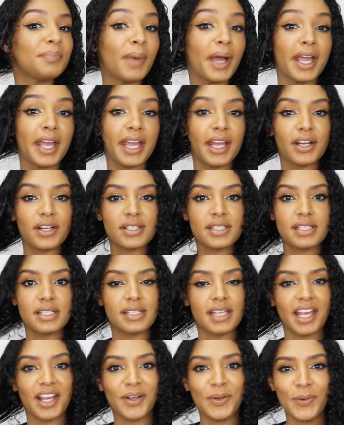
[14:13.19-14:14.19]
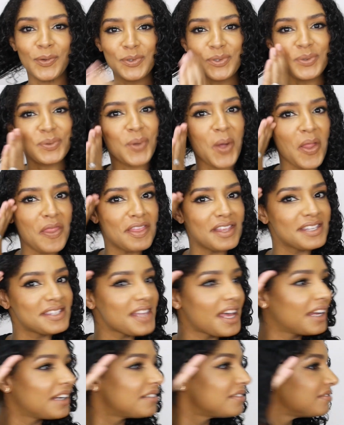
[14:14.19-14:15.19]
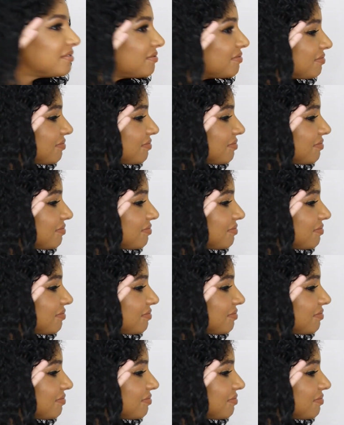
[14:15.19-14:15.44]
My hair is detangled on this side.